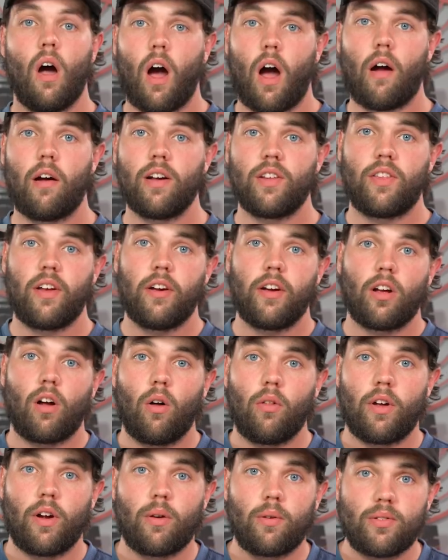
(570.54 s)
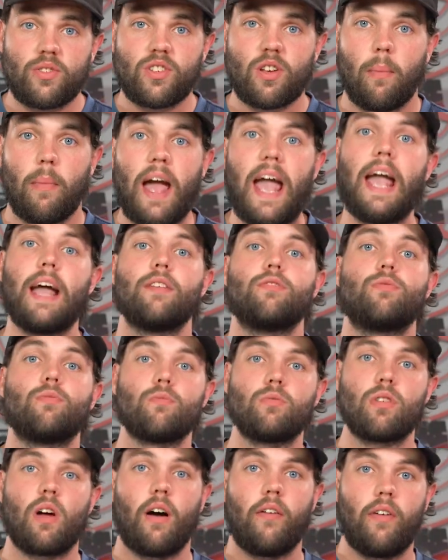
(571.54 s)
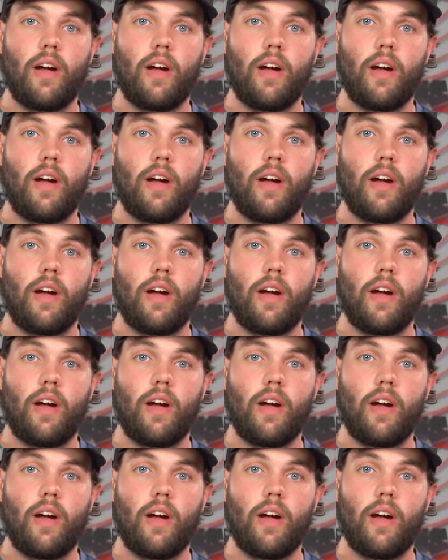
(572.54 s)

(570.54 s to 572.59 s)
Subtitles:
All right, there you go. There are some answers of